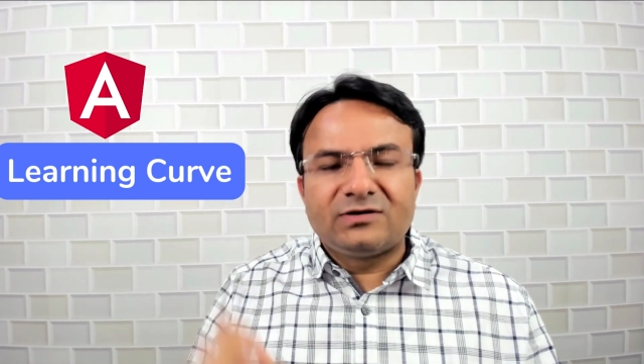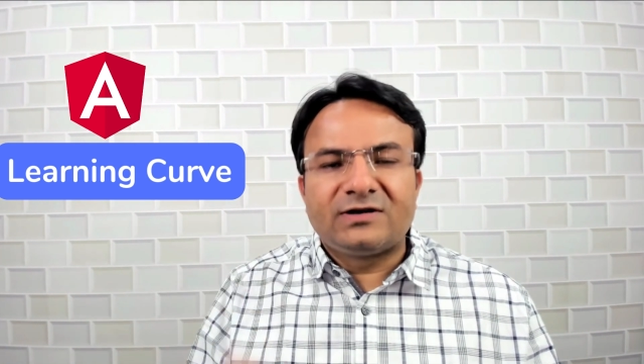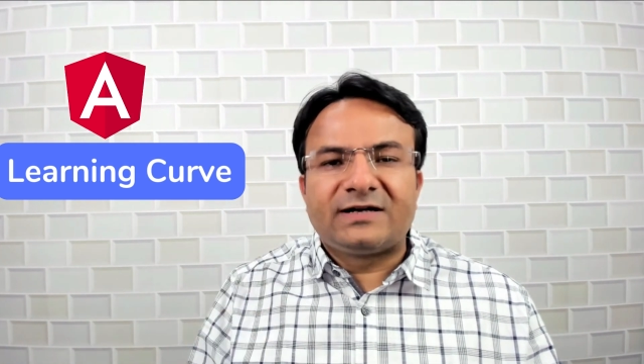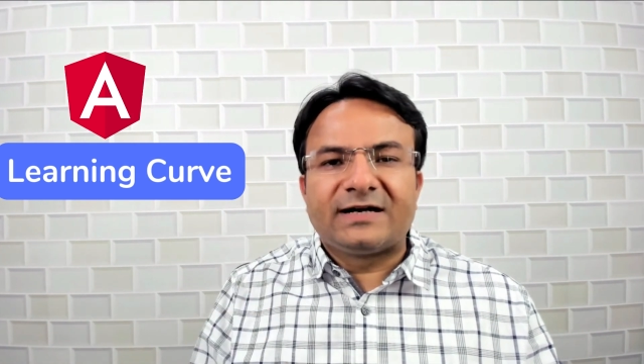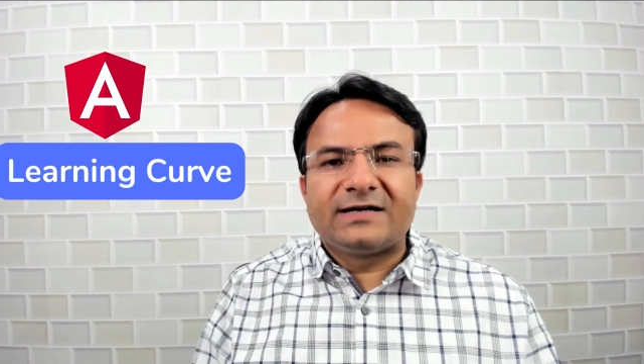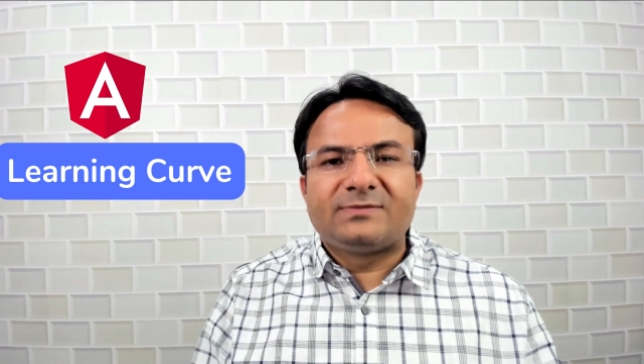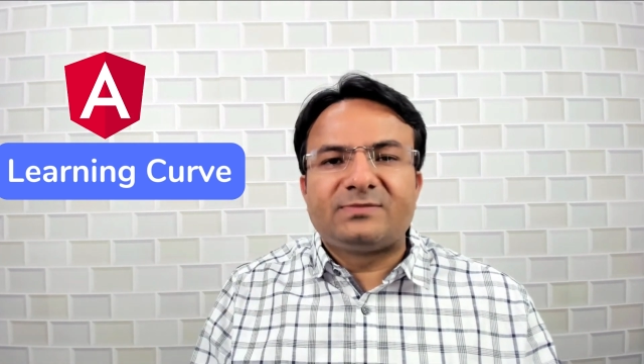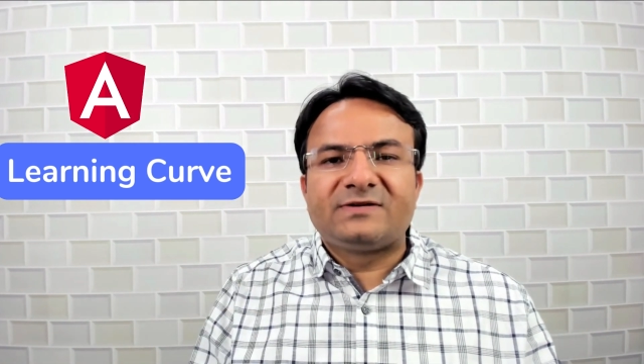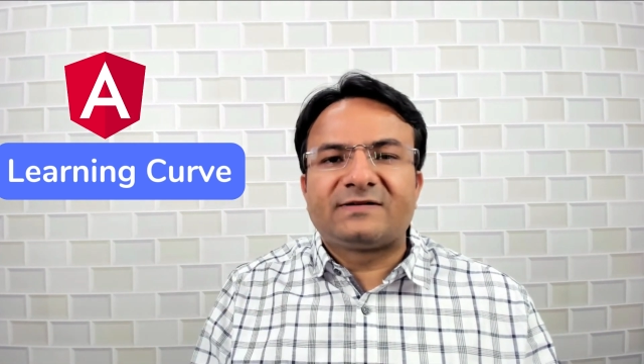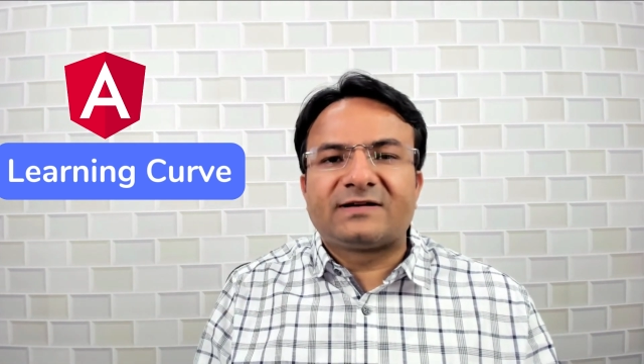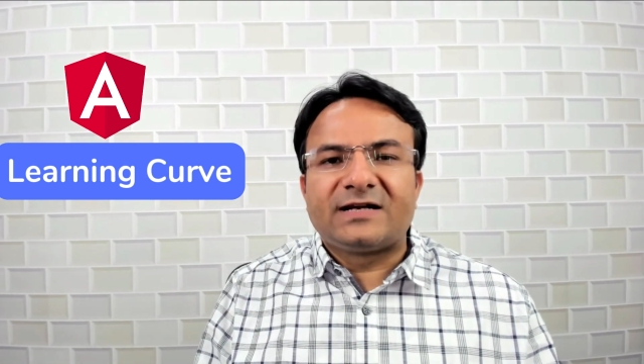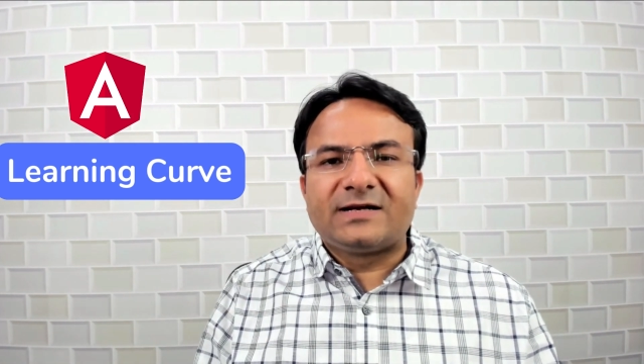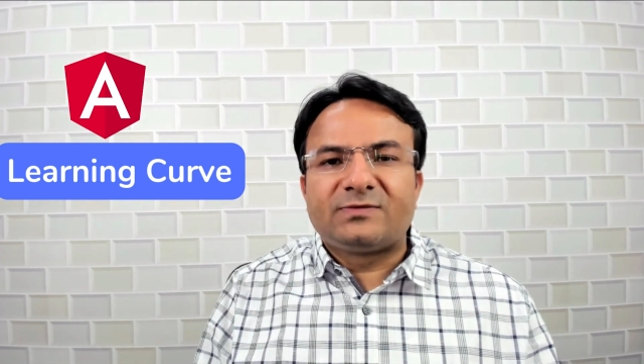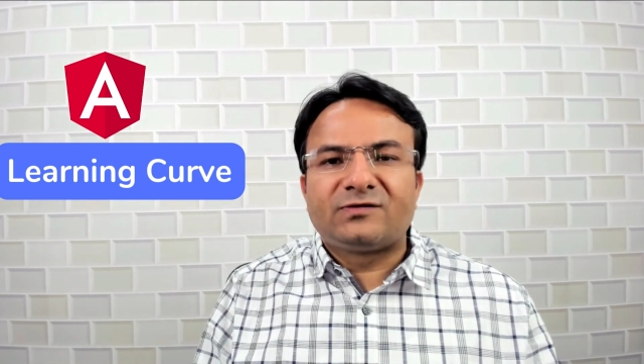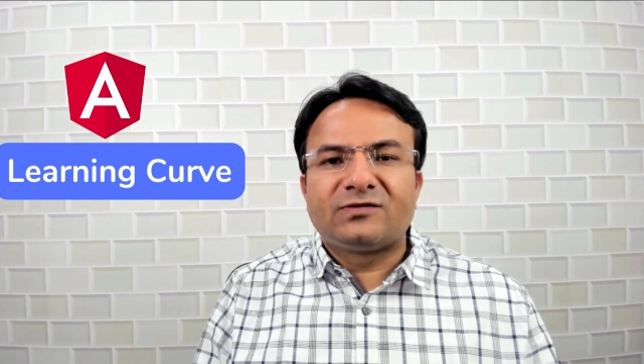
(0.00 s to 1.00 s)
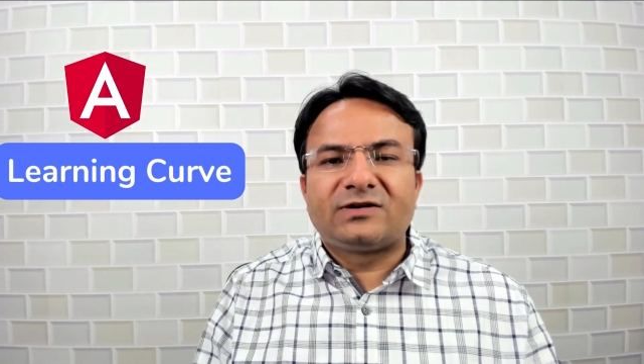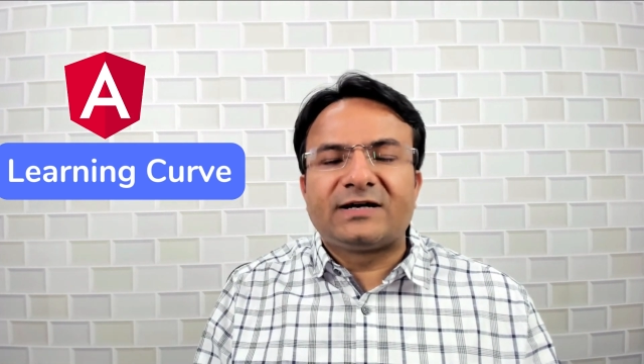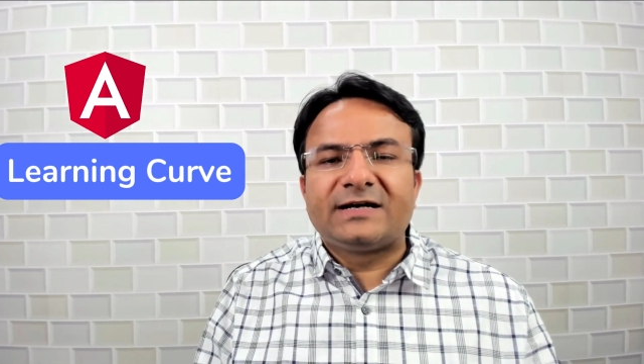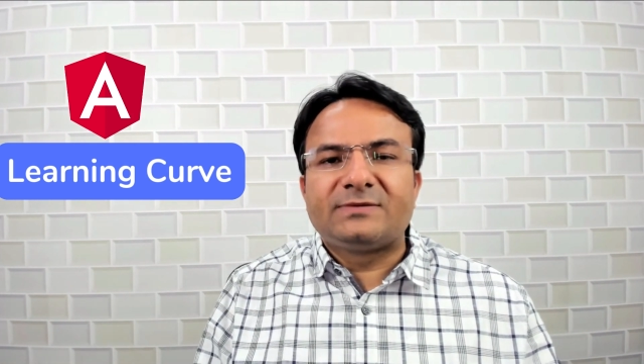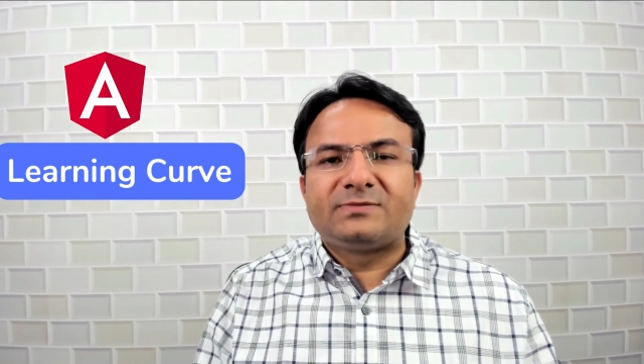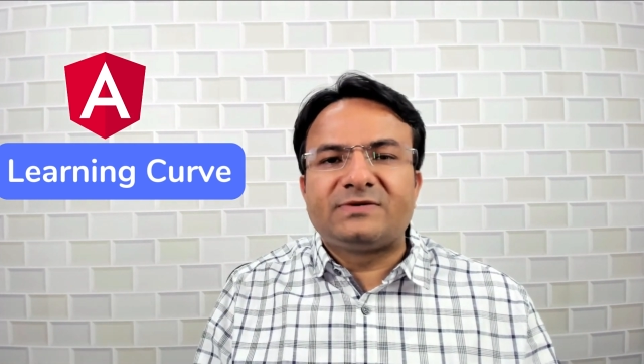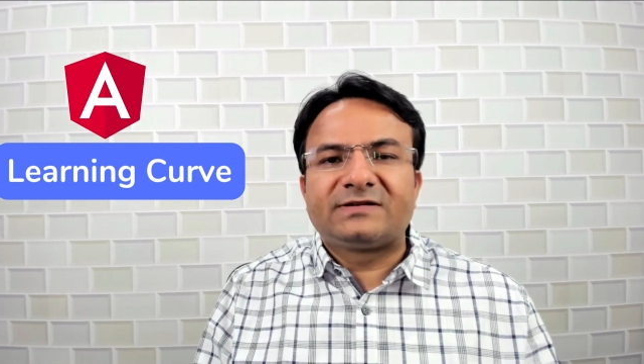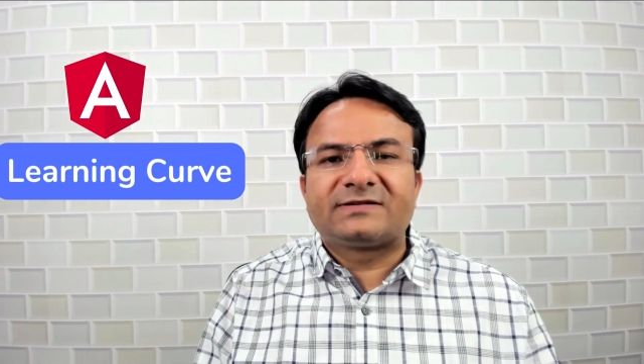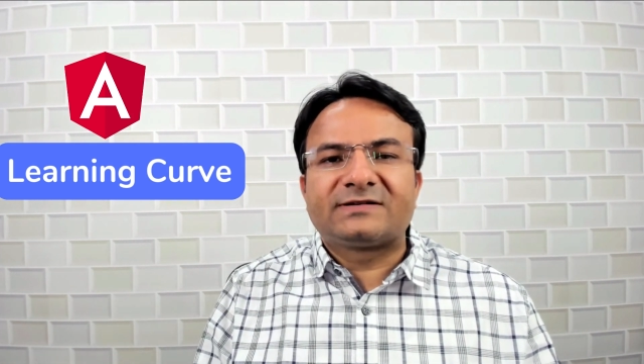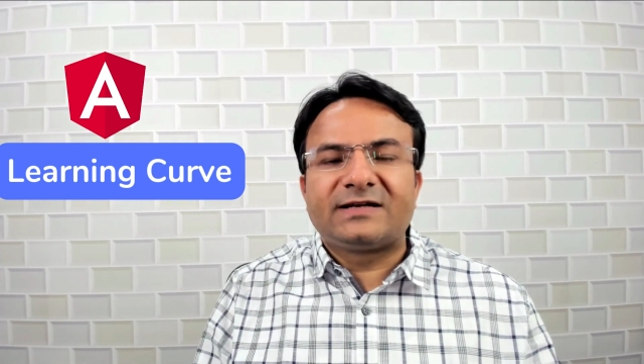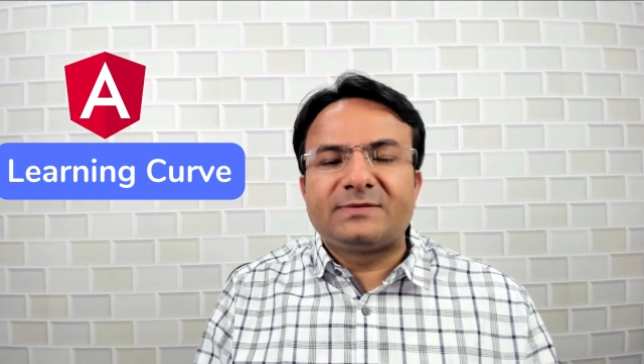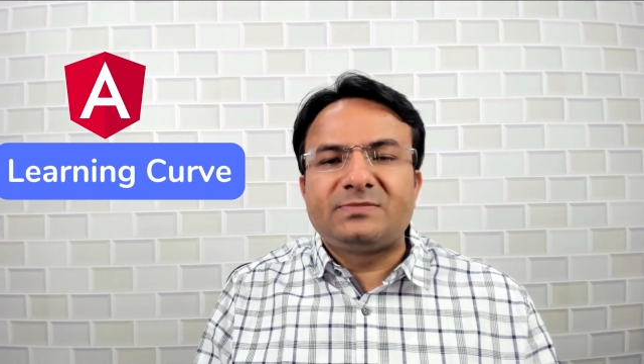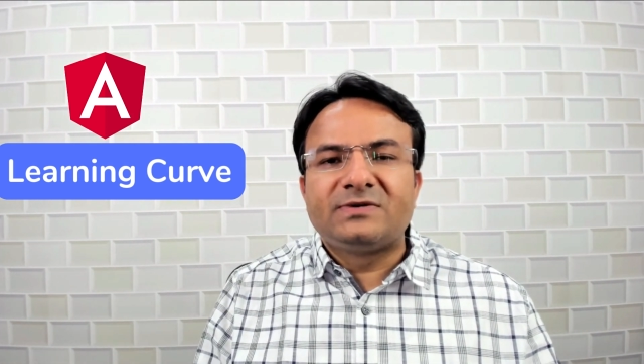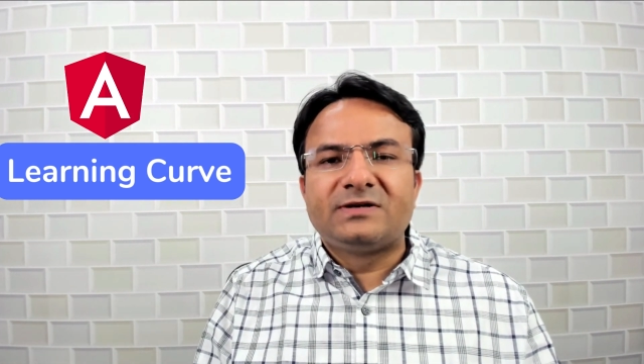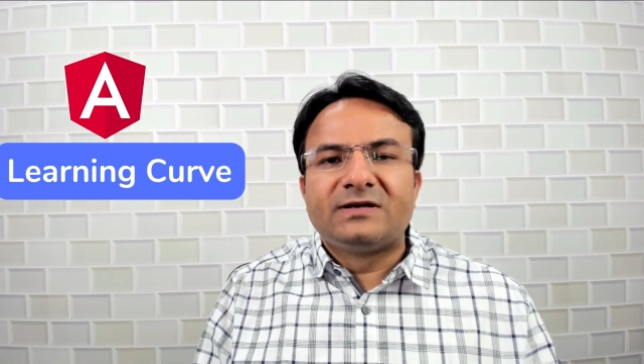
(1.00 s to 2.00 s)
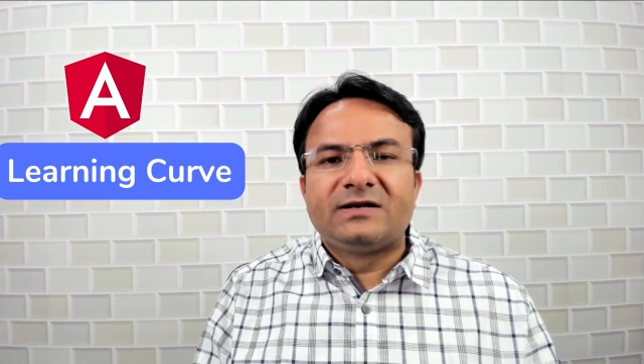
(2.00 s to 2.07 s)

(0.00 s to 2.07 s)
TypeScript, so TypeScript